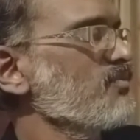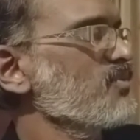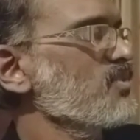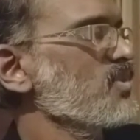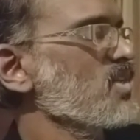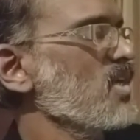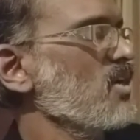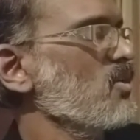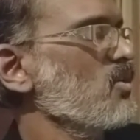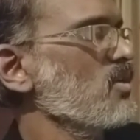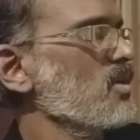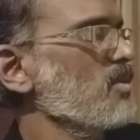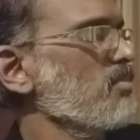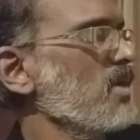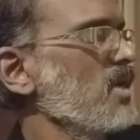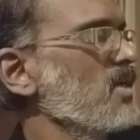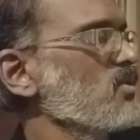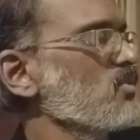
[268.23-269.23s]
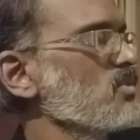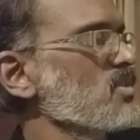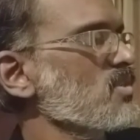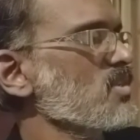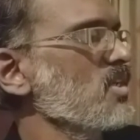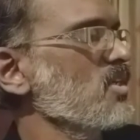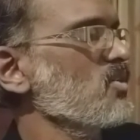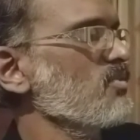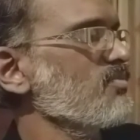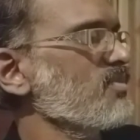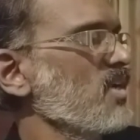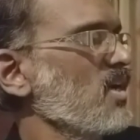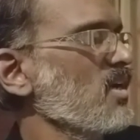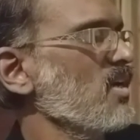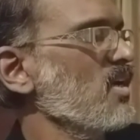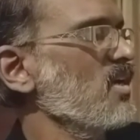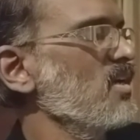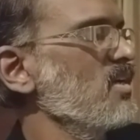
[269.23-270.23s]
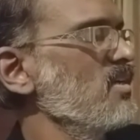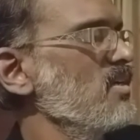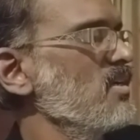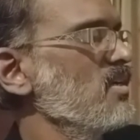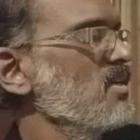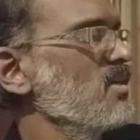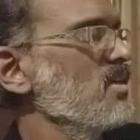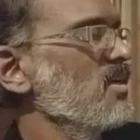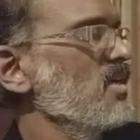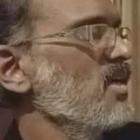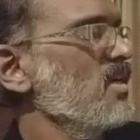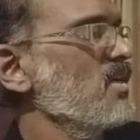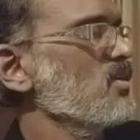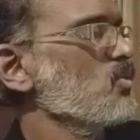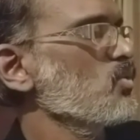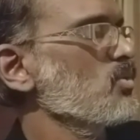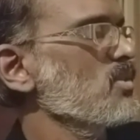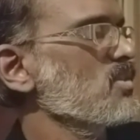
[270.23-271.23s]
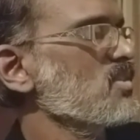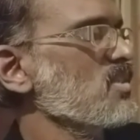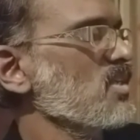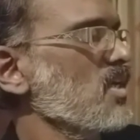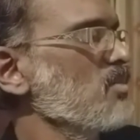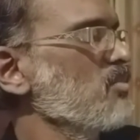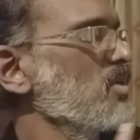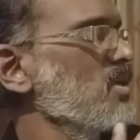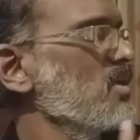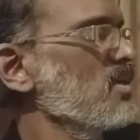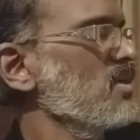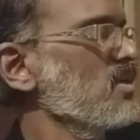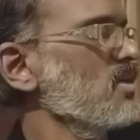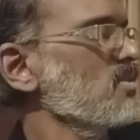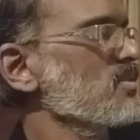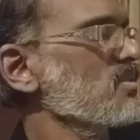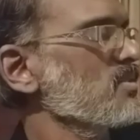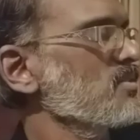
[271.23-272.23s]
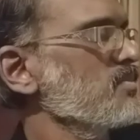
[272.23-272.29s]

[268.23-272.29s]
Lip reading: shall not apply to the state of Nagaland and to the tribal areas.